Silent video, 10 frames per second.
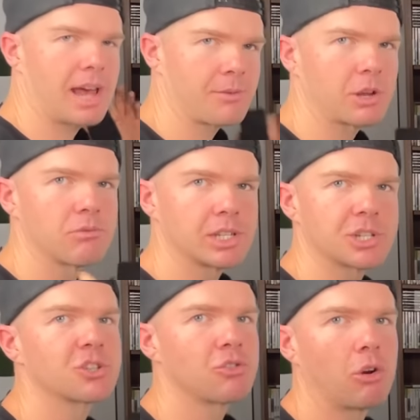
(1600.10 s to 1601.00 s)
to having a really
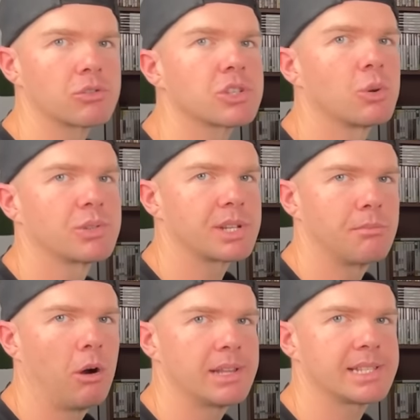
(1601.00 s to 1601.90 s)
strong
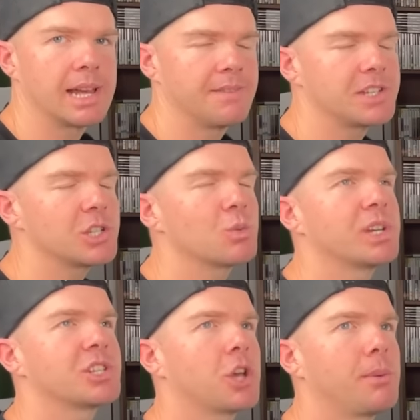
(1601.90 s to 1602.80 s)
sourcing mindset, this is
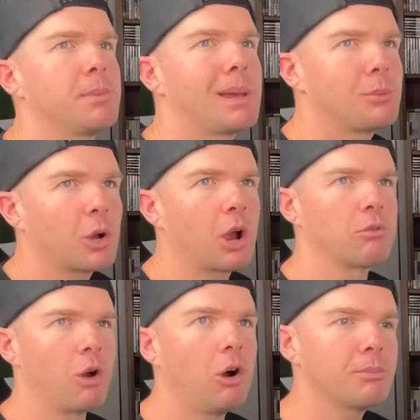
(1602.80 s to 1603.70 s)
where so many people go
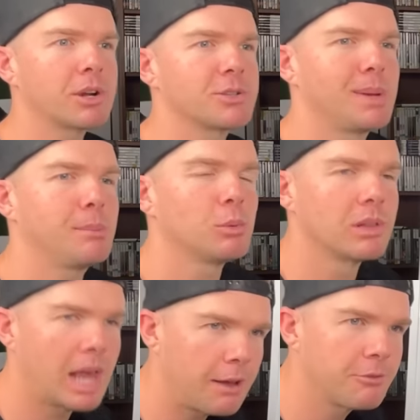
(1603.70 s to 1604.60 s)
wrong because people
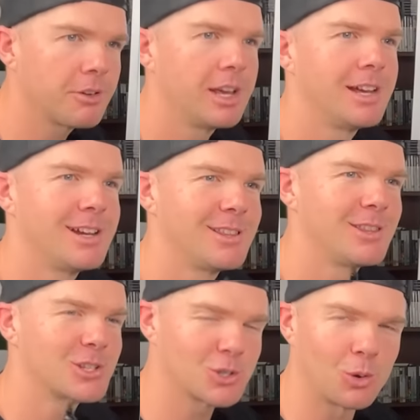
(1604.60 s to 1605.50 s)
love
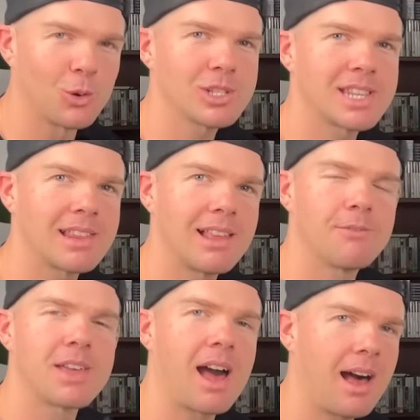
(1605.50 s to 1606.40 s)
the source, they
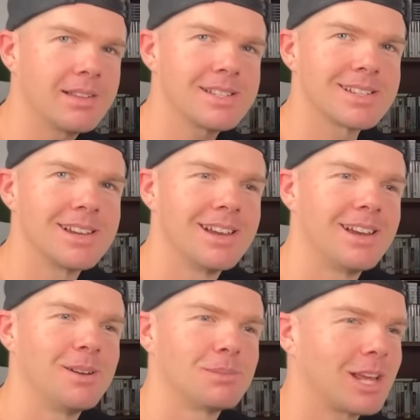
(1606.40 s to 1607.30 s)
love the hunt,
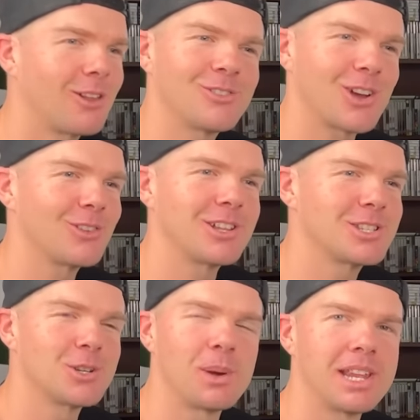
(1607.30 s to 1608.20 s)
but they don't like
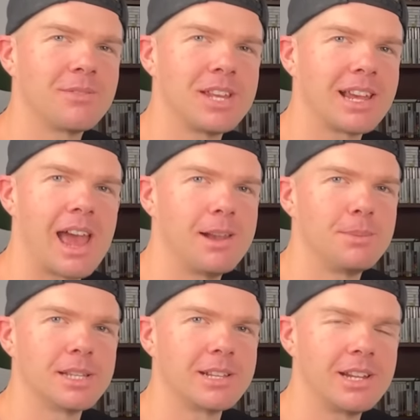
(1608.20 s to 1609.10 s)
to do any of the
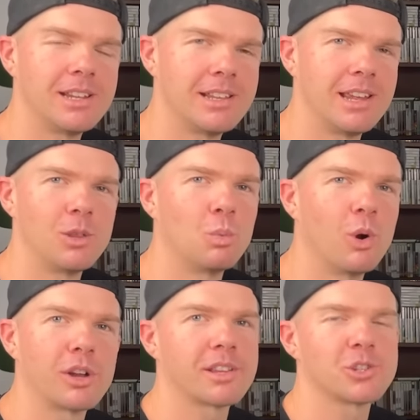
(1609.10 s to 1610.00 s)
accountability in the
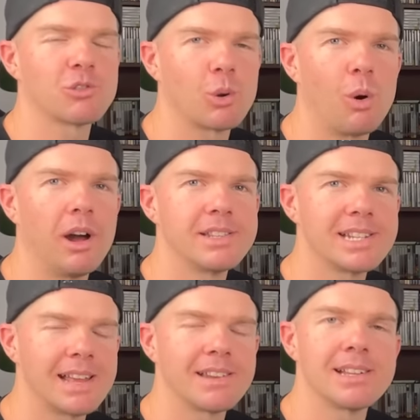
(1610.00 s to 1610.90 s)
work that's required to
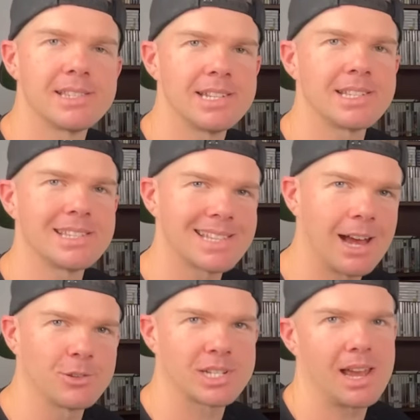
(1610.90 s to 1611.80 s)
get the consistent
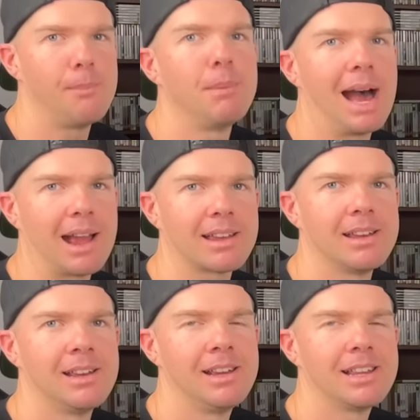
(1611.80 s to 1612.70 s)
sales to come back.
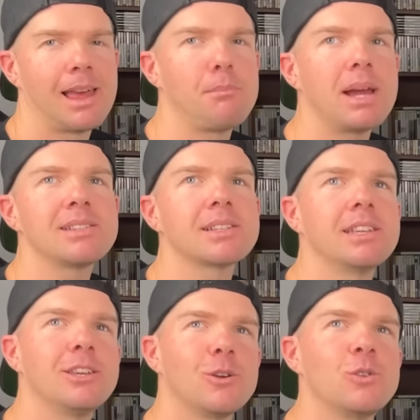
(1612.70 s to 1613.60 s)
So
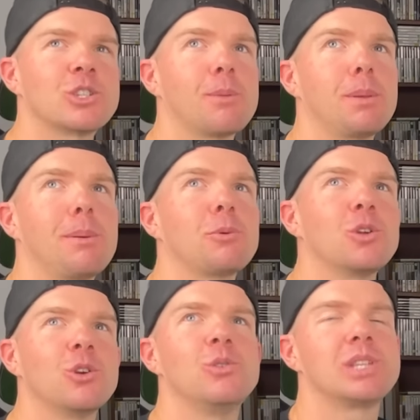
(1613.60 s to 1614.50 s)
many people
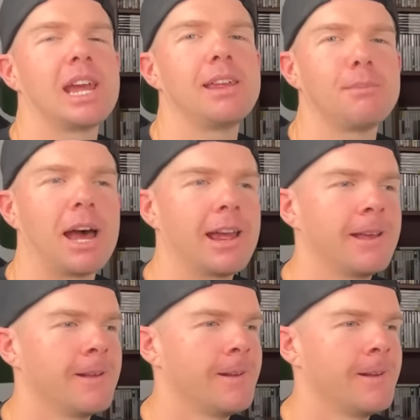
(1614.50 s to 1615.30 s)
use eBay